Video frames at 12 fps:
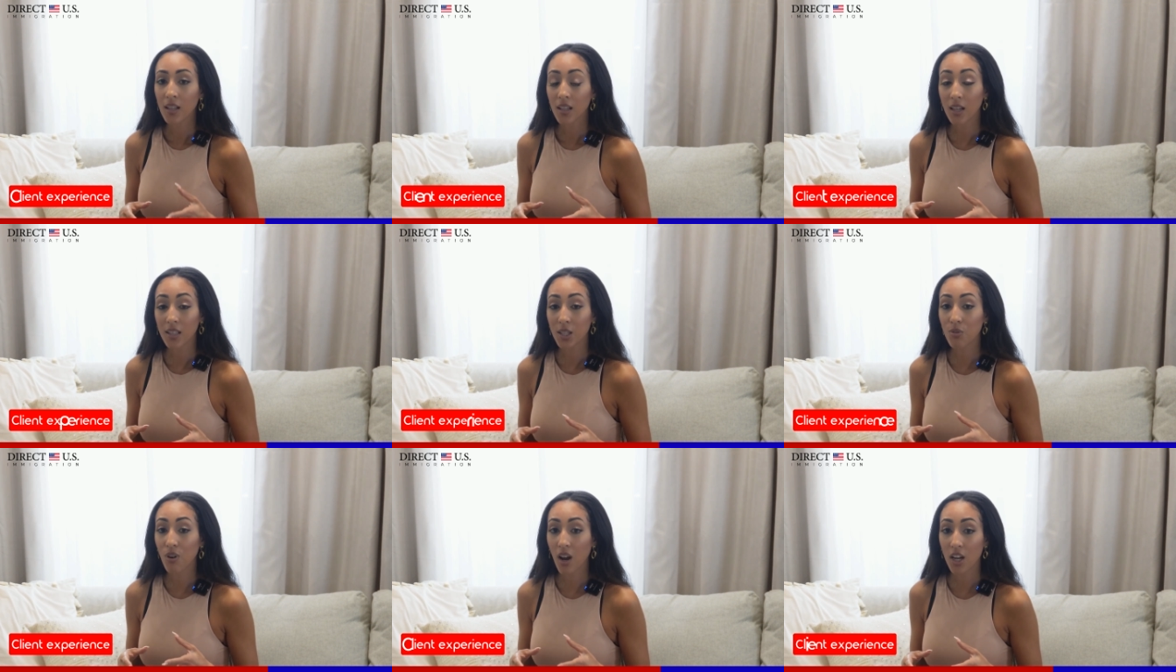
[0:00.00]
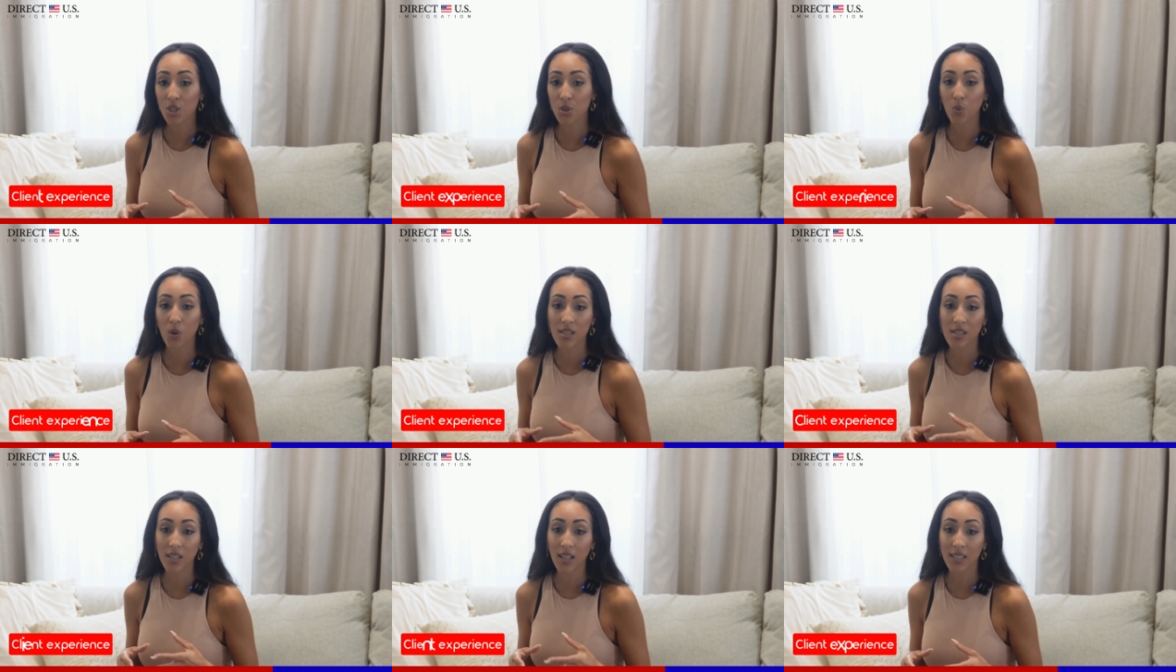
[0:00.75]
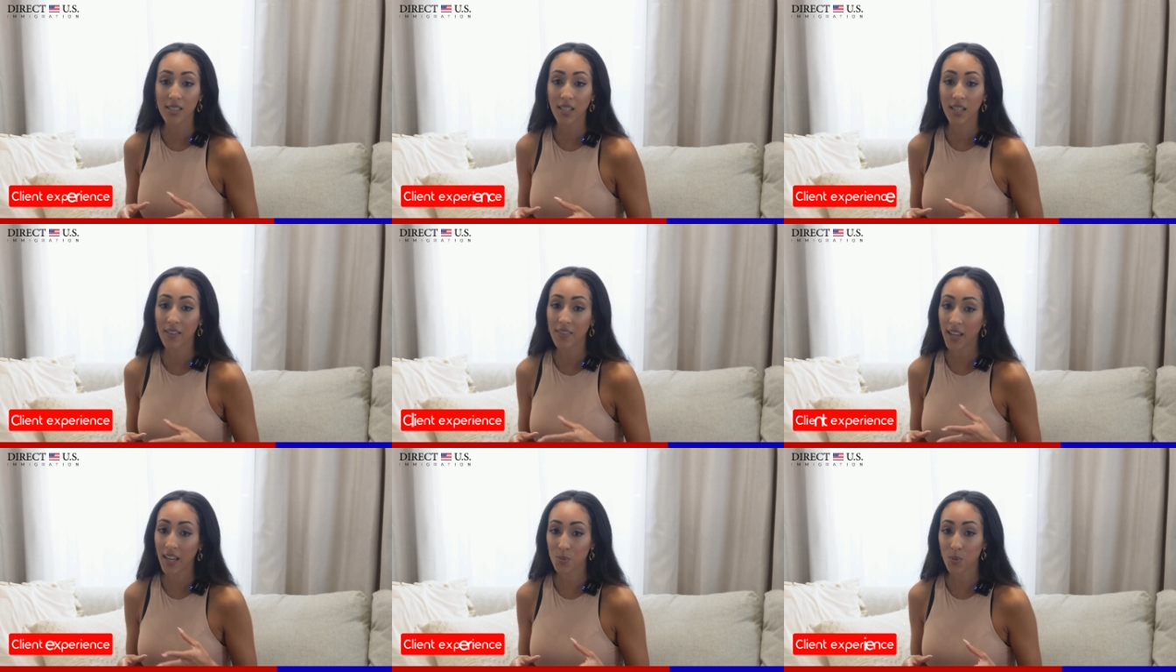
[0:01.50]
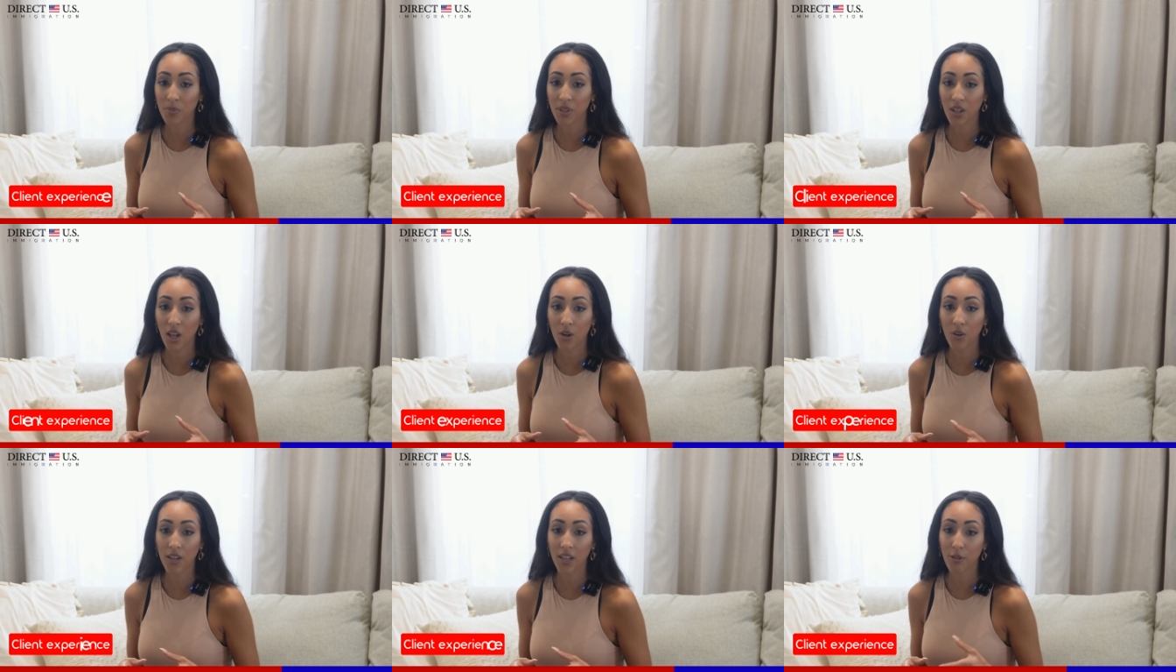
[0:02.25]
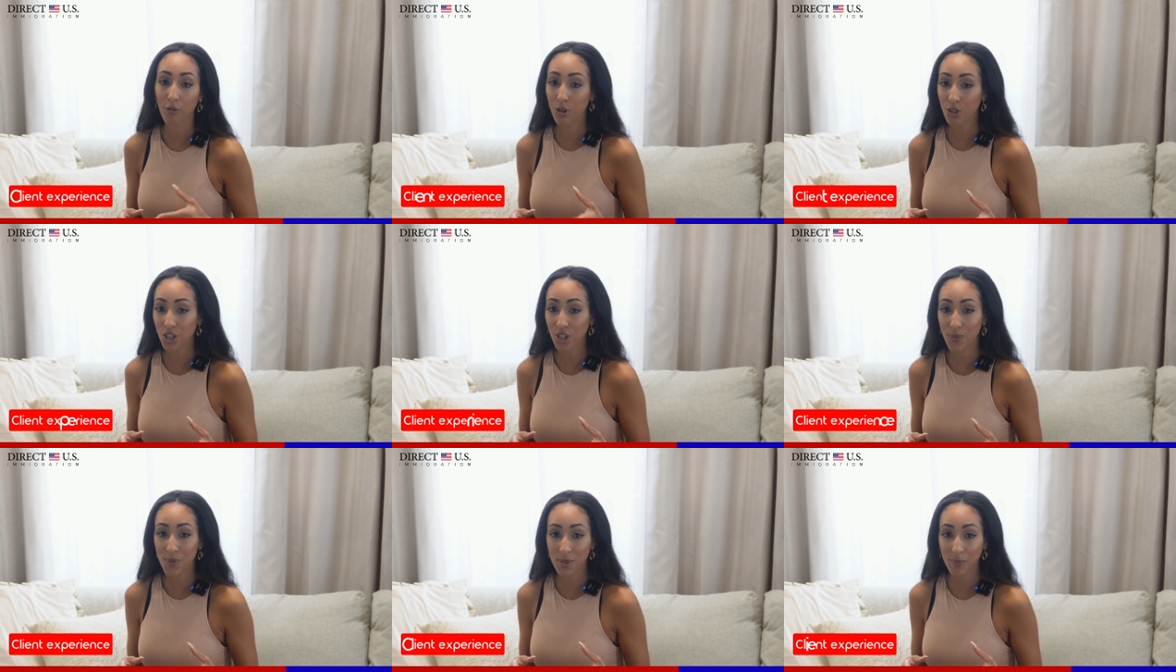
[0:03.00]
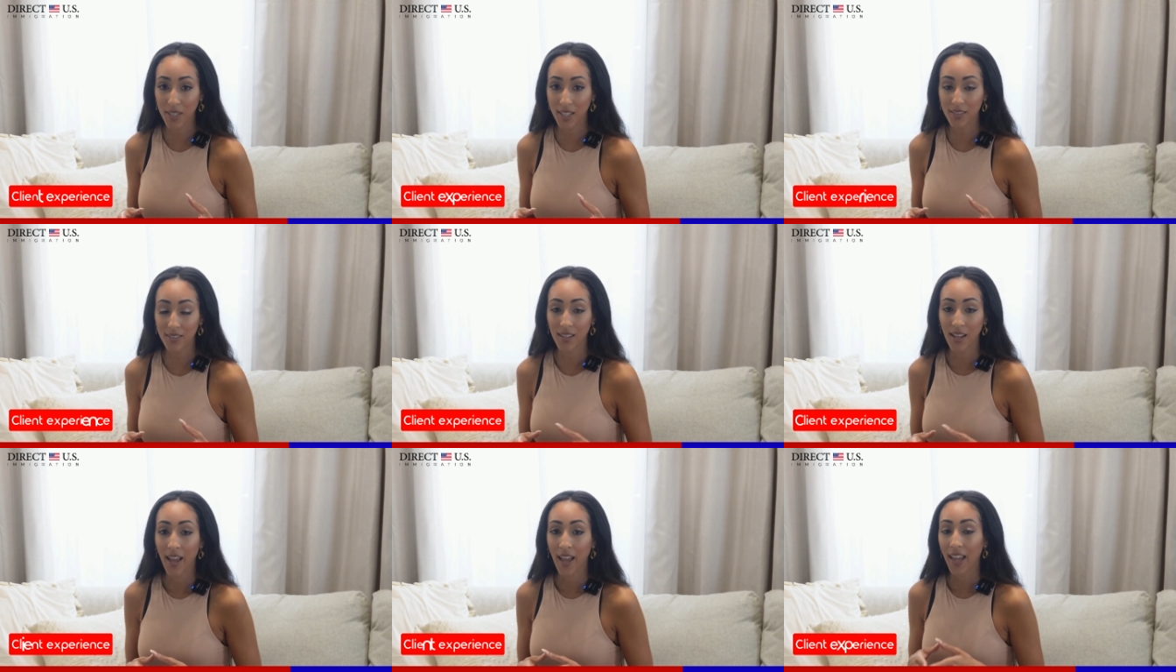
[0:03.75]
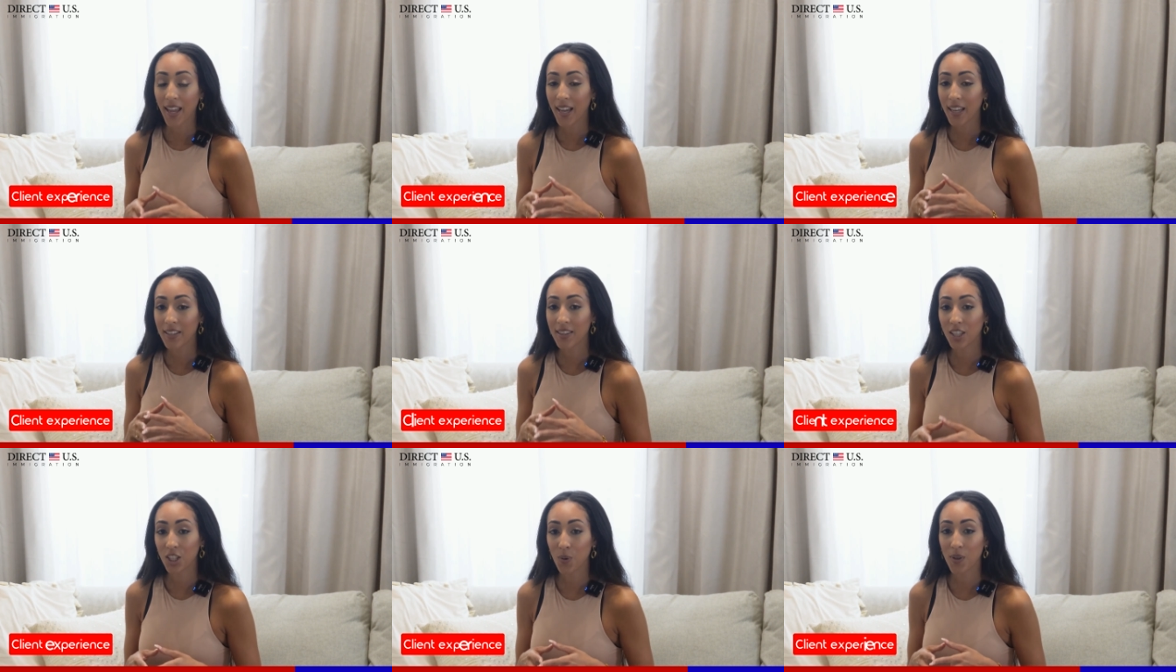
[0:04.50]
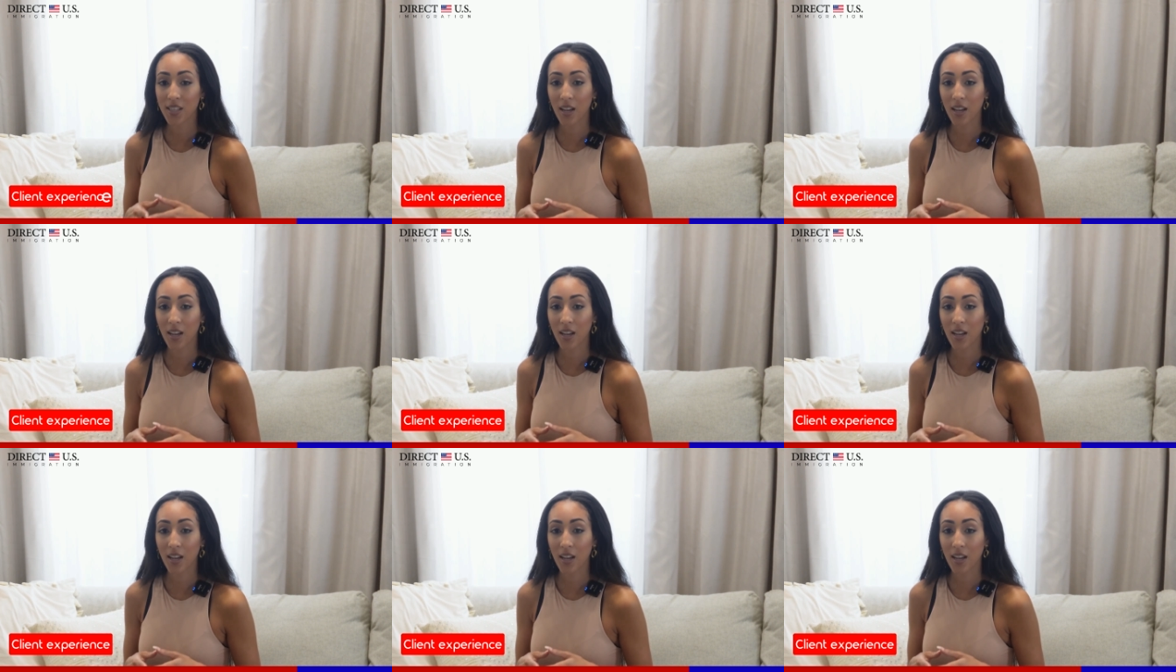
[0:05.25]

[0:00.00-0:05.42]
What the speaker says: Luckily, Raj was selected in the H-1B lottery in the first year he was submitted, and the U.S.